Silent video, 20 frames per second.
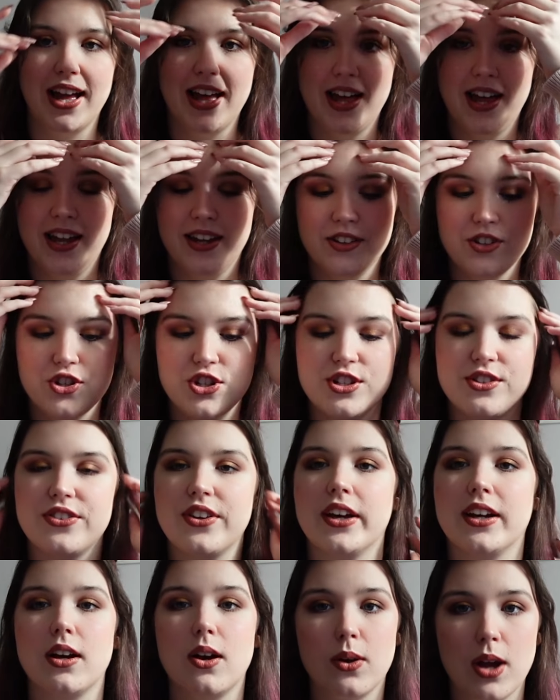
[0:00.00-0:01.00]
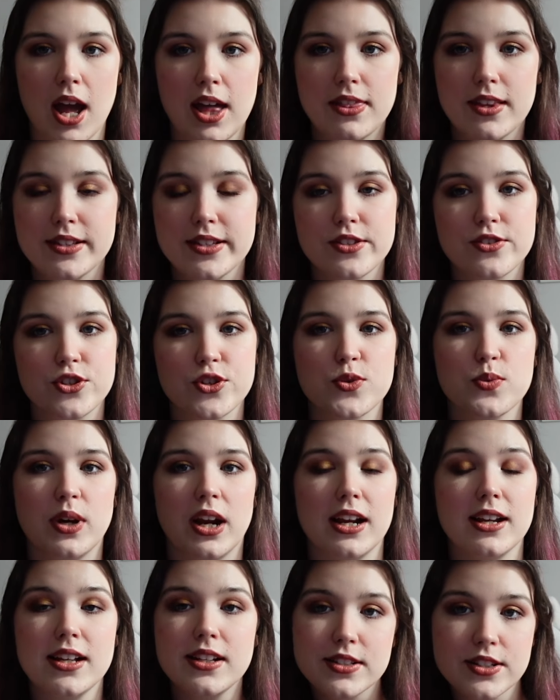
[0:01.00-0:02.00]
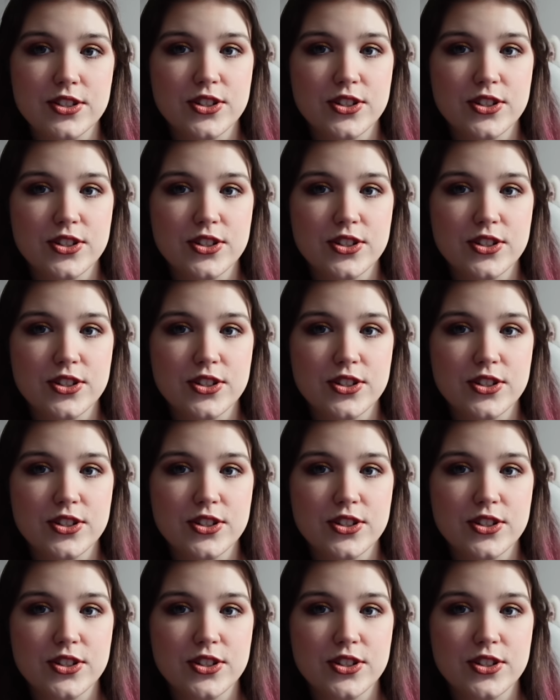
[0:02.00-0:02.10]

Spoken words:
and she's like, okay, this is just what I need to